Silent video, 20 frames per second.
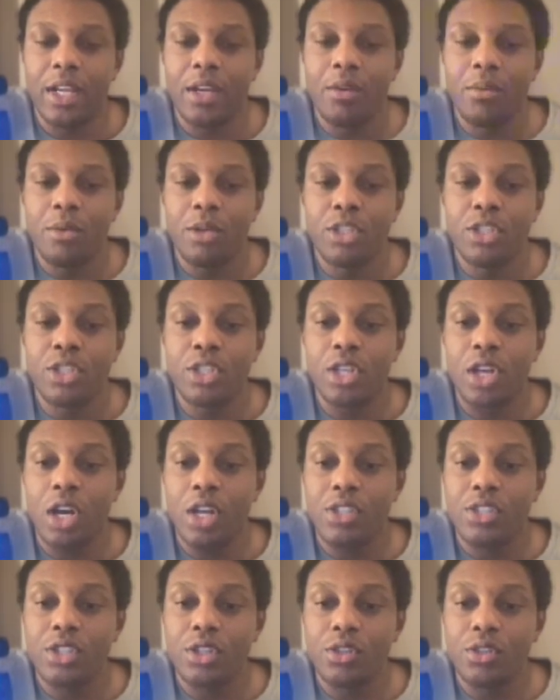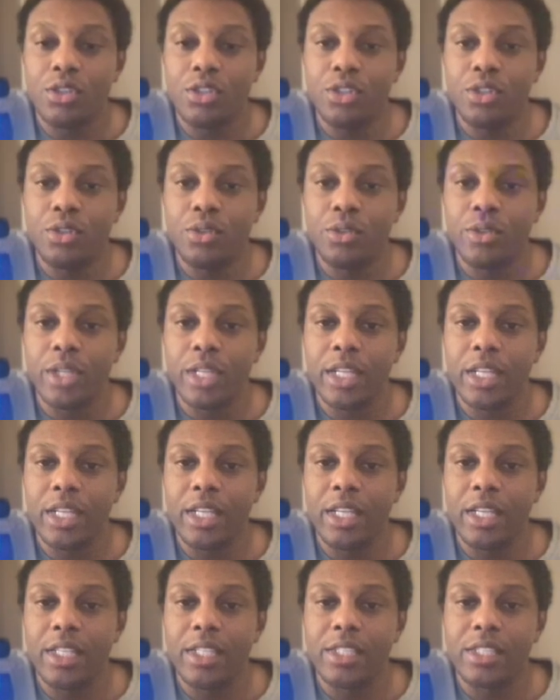What you can also do
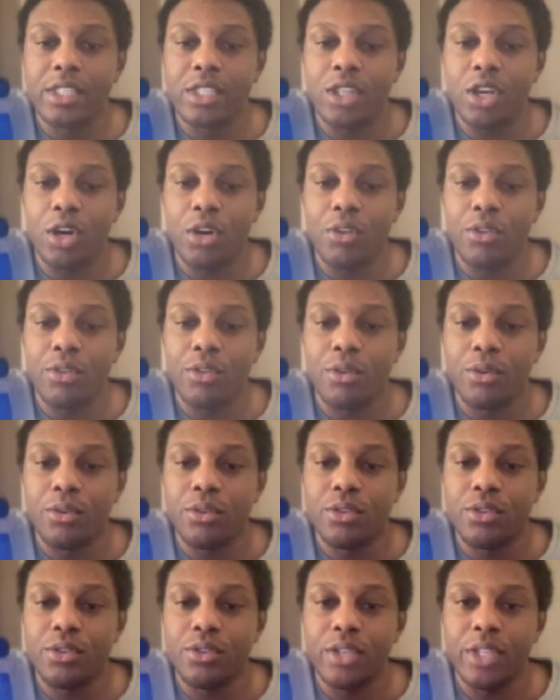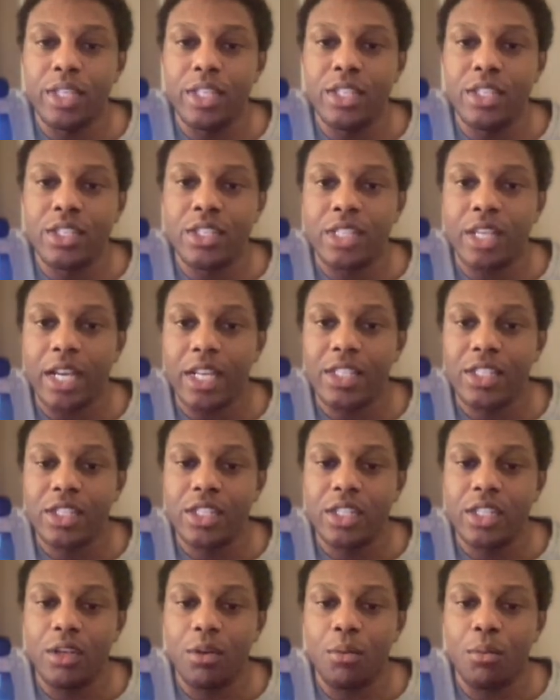is go through to each
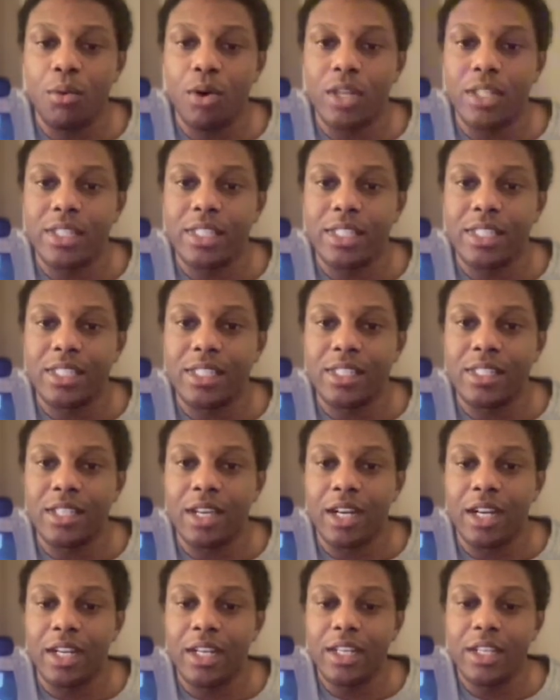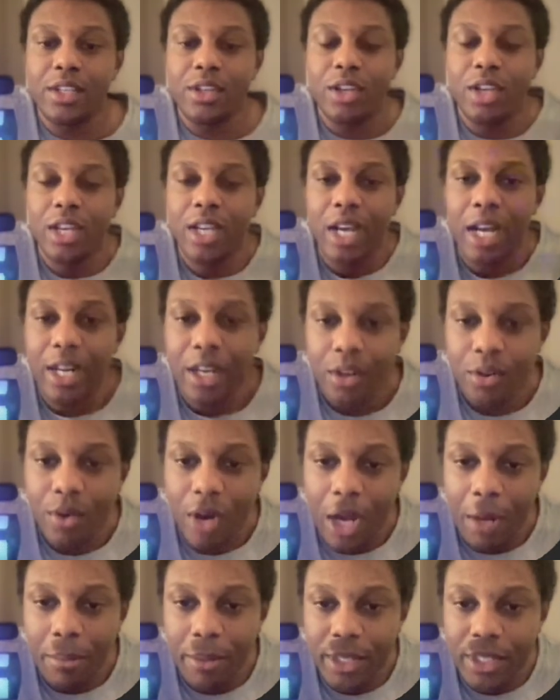section, and once it's done, you can kind of
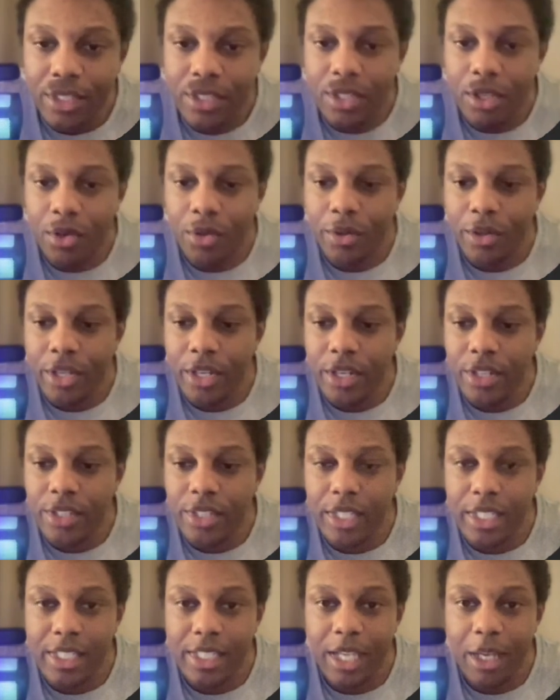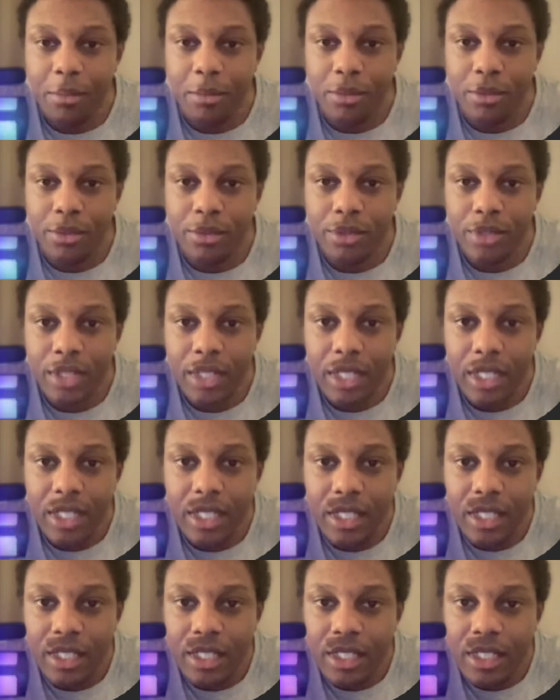crop it. So here's an example.
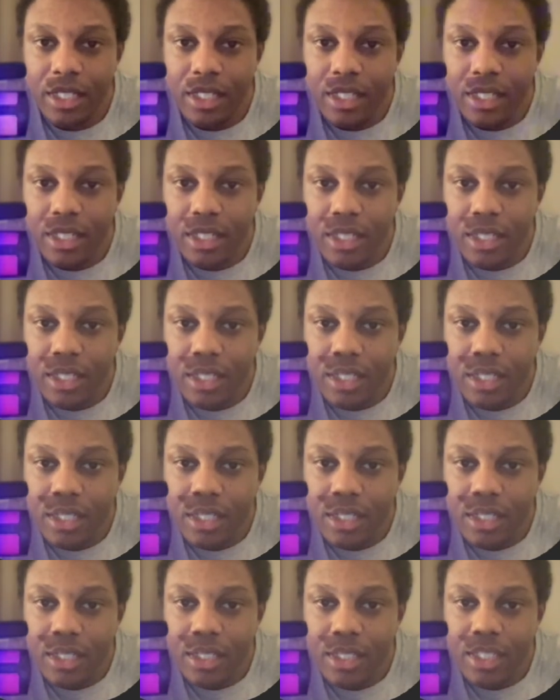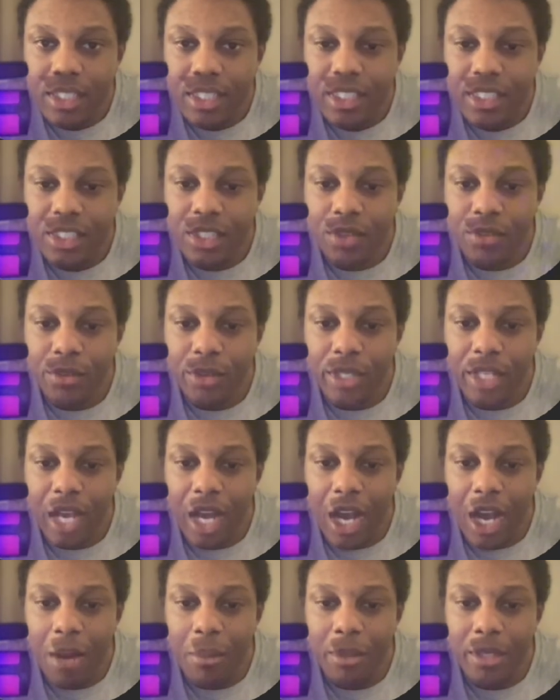Ominously. So with
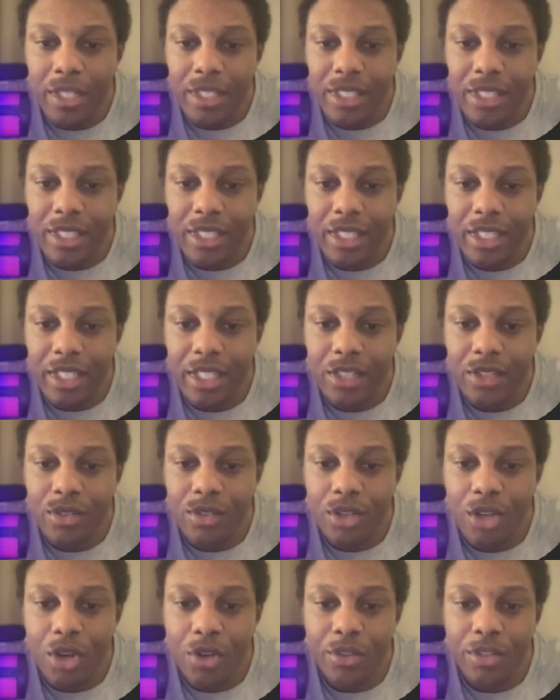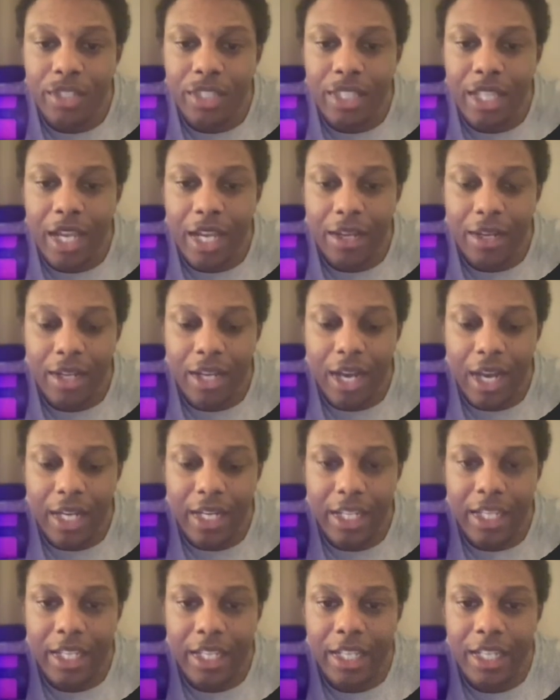ominously, you know that
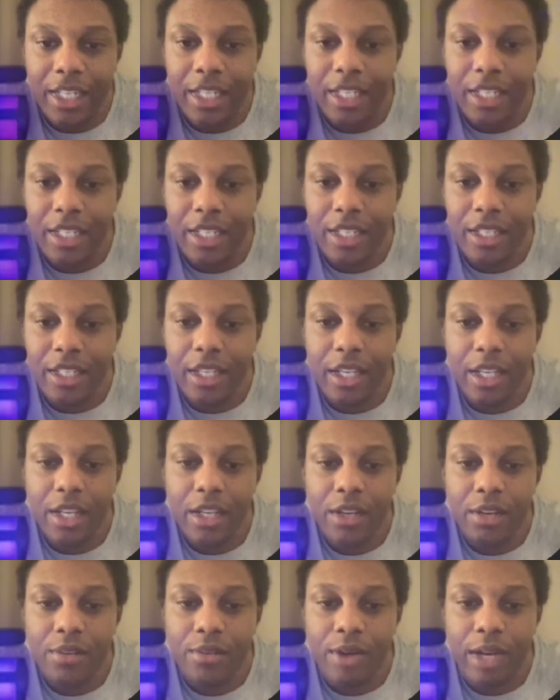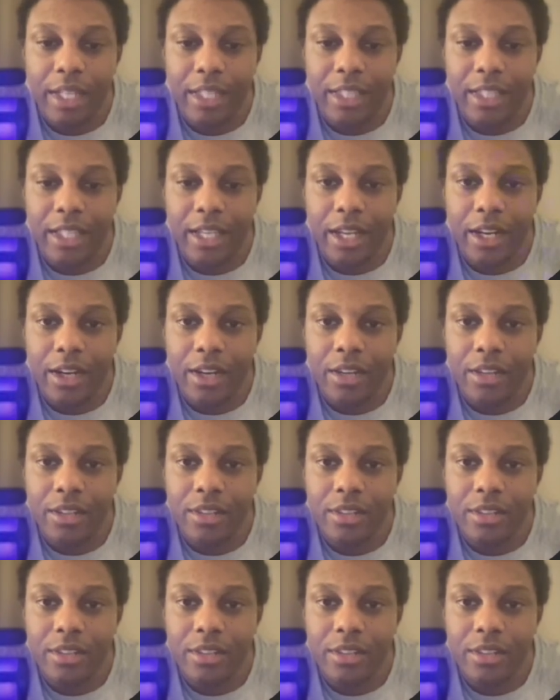kind of ended right there.